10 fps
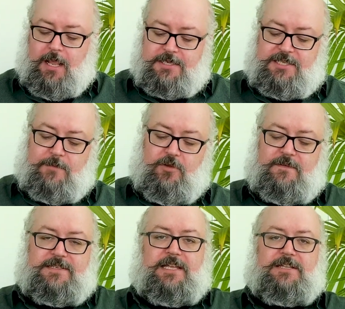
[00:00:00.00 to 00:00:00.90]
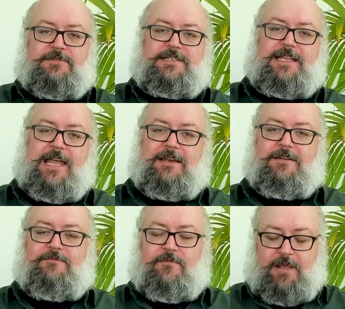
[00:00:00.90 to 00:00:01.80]
So they moved instead to a
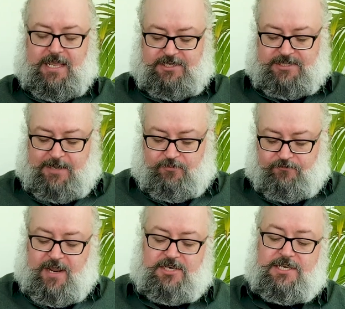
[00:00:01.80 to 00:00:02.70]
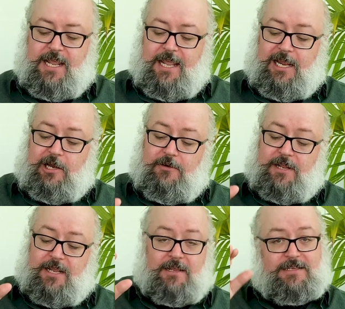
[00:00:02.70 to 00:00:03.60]
standard age statement range,
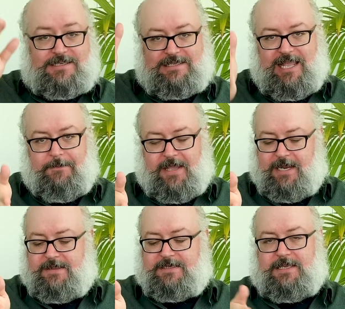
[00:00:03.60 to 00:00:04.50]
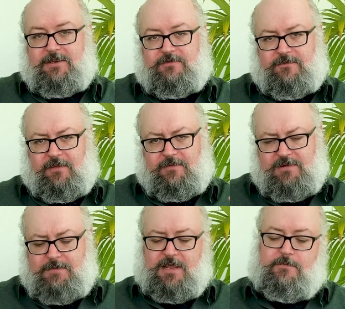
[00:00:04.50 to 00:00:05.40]
including slap bang in the centre of the
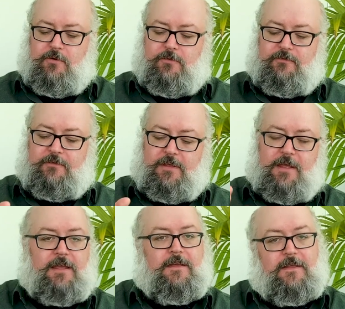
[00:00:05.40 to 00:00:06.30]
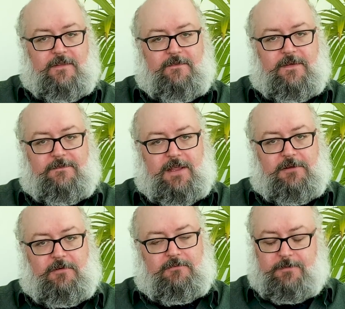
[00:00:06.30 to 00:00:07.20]
three main bottles, this
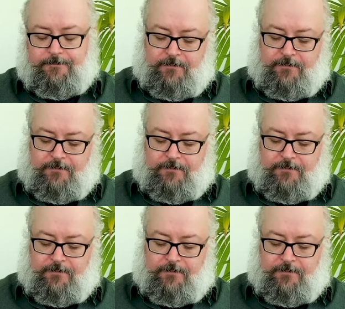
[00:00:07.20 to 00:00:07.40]
15-year-old.